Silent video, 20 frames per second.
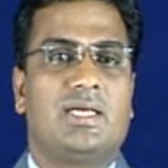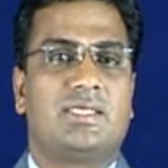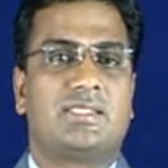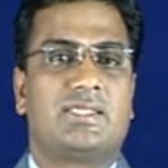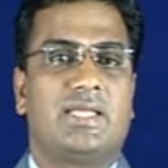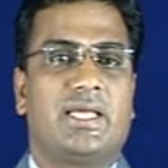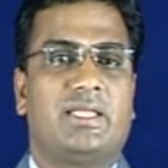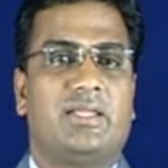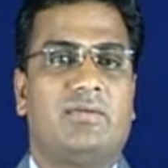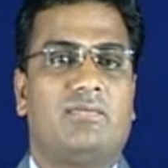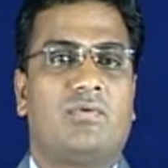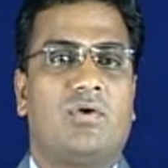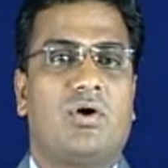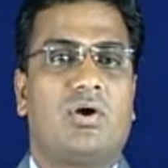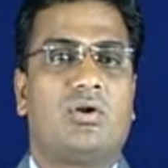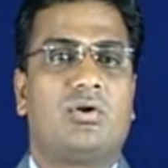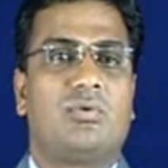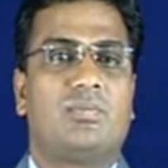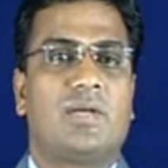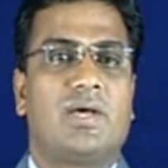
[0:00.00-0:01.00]
Let's take the
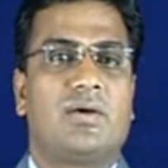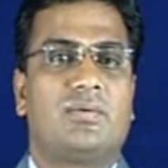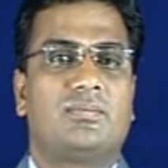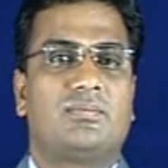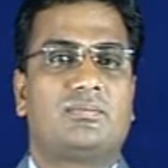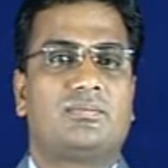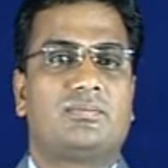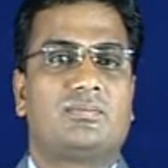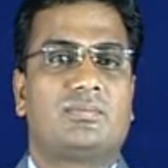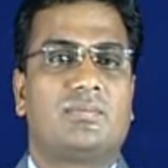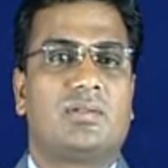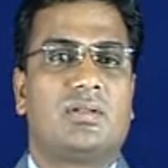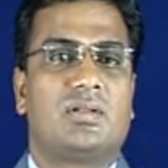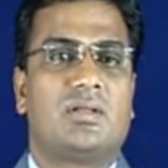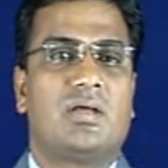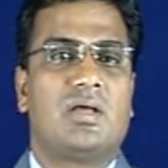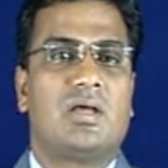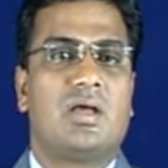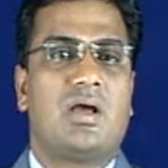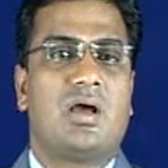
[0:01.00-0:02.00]
for loop now.
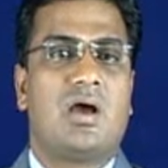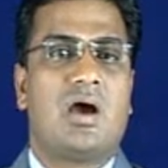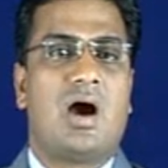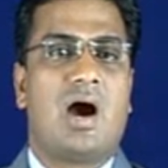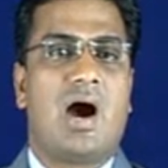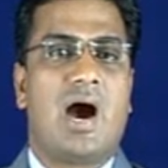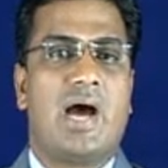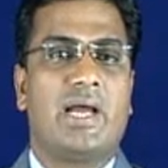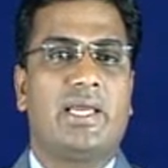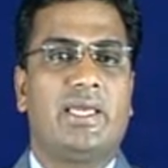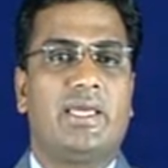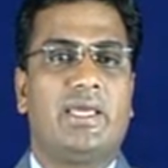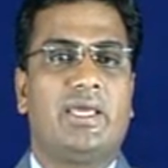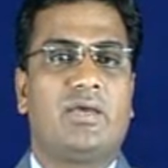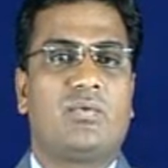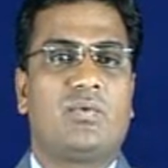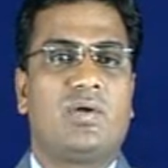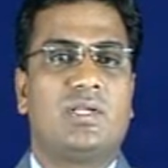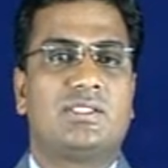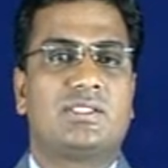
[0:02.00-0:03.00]
I
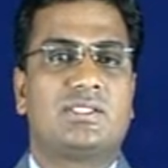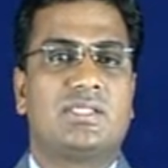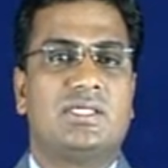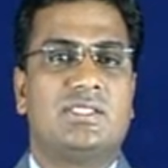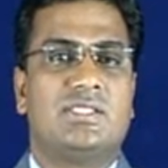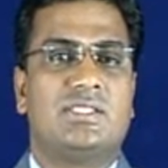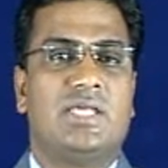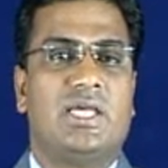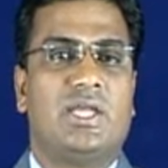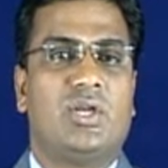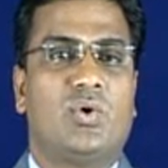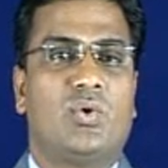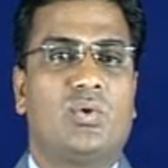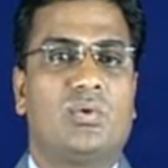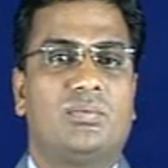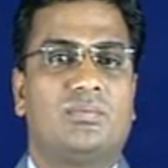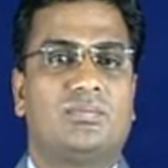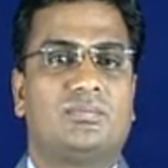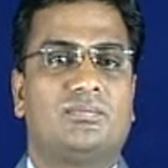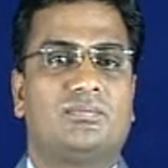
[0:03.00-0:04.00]
equals
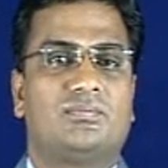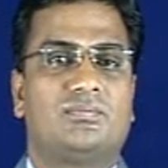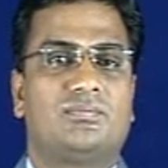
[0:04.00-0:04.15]
0,